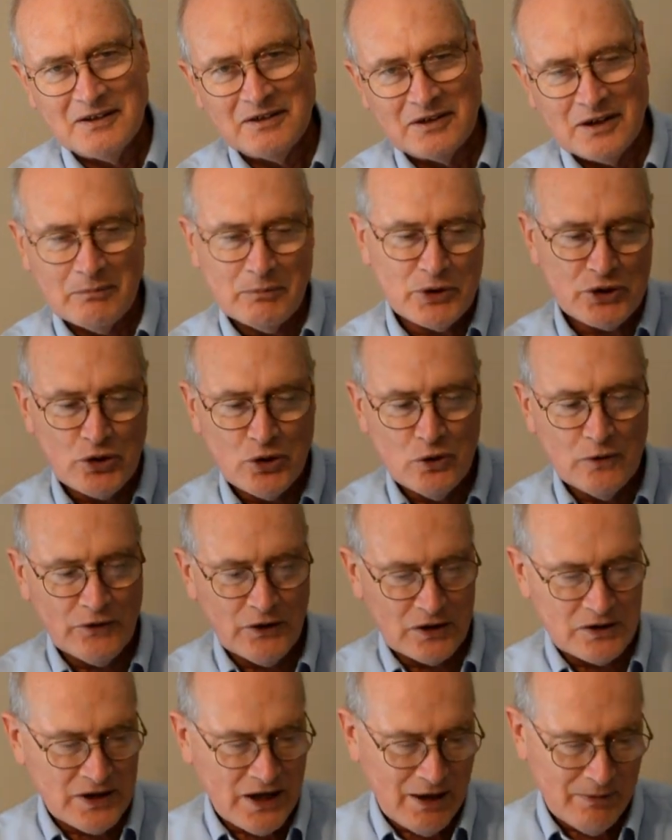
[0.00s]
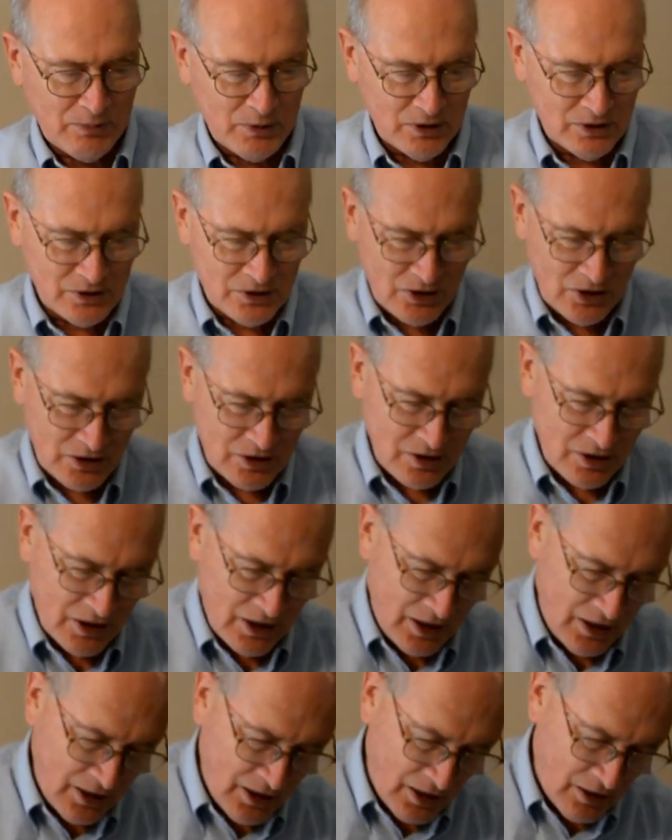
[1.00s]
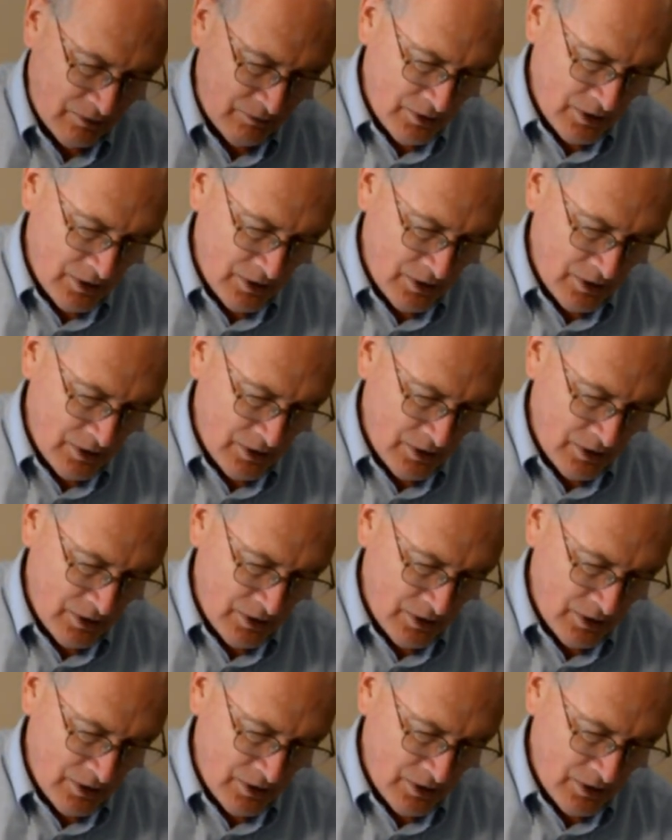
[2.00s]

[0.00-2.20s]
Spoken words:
Number 2, for example, is just a